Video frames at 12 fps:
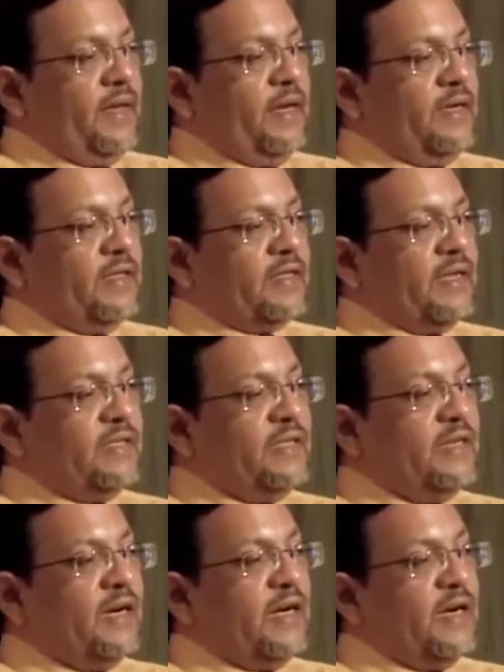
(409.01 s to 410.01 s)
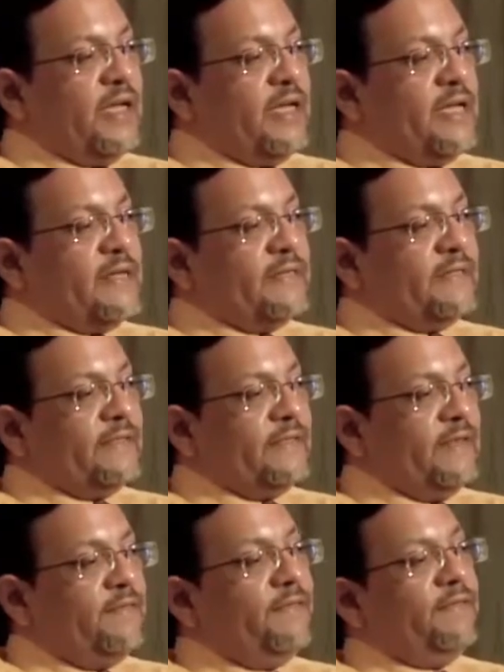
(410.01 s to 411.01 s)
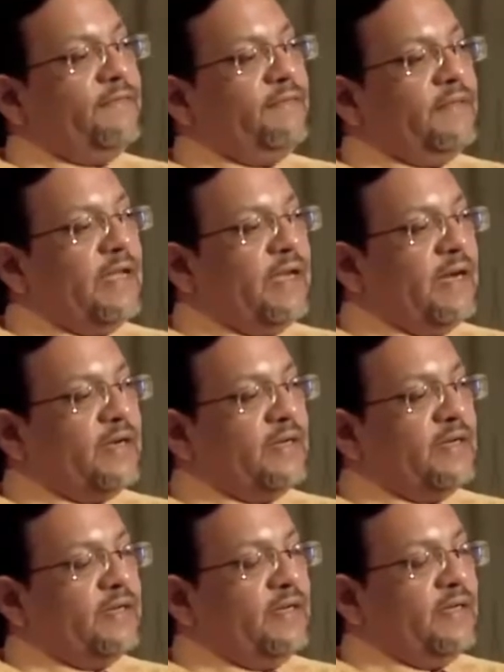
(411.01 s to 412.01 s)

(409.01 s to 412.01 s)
it is considered as if that